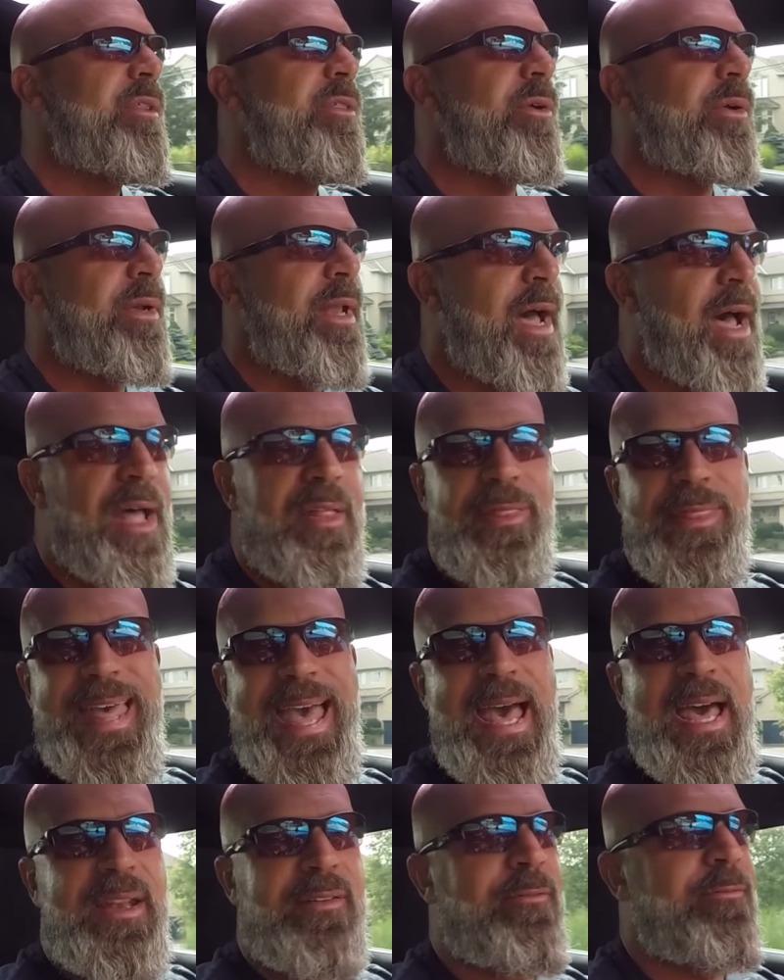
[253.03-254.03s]
They're not
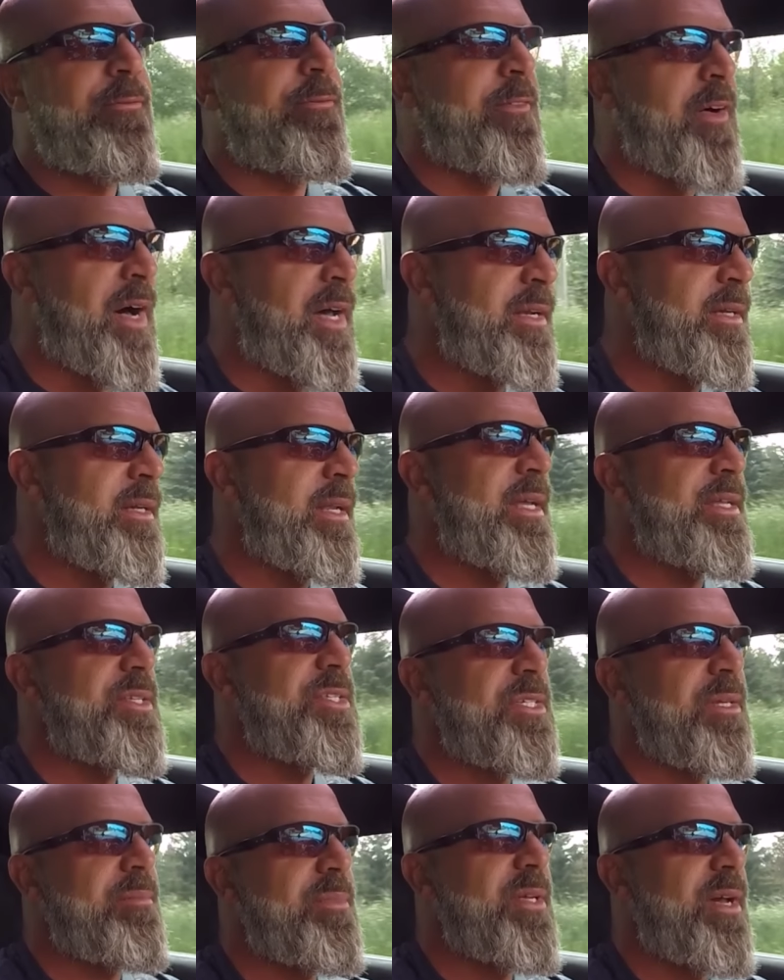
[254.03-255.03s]
that fun and
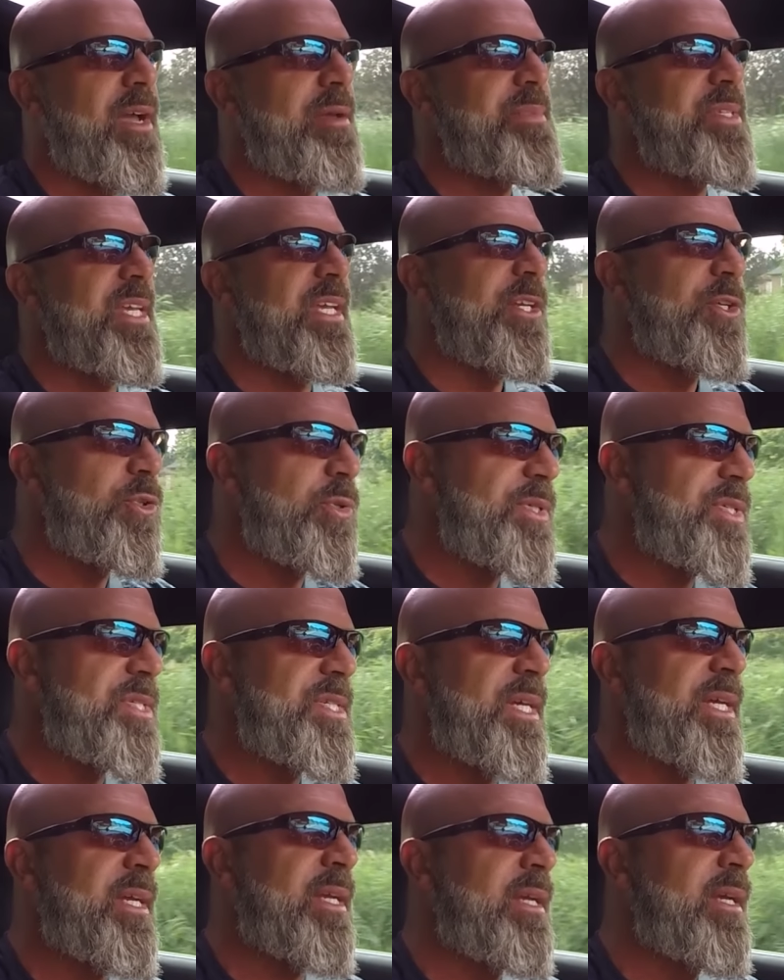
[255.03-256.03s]
sometimes
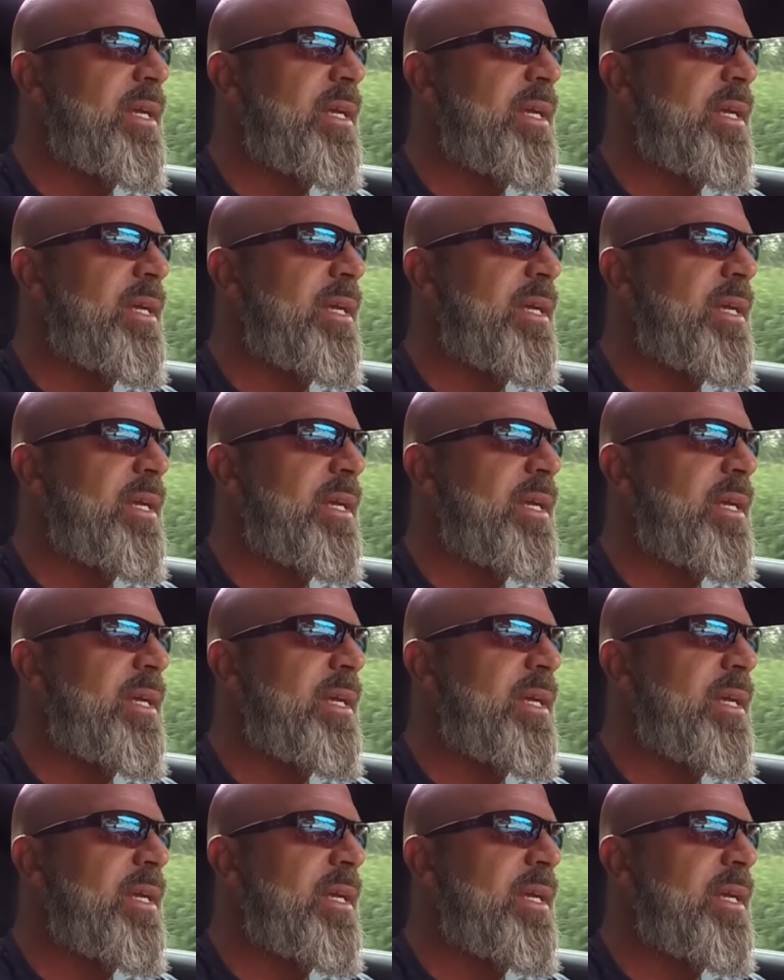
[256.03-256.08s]
interesting.